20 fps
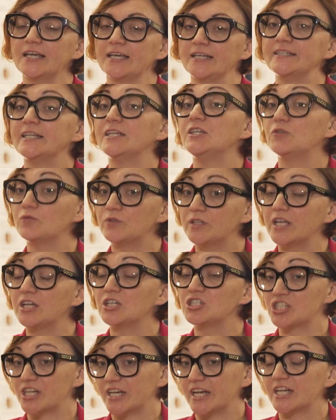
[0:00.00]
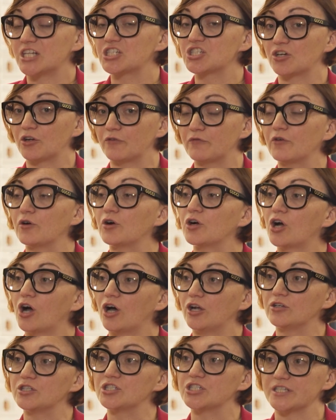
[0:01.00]
in the new generation of
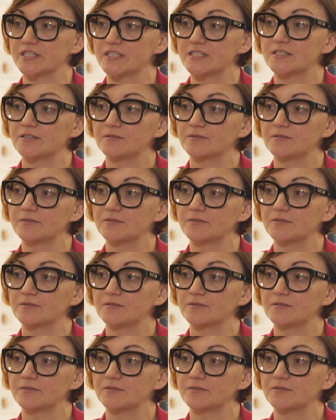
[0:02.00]
oncologists.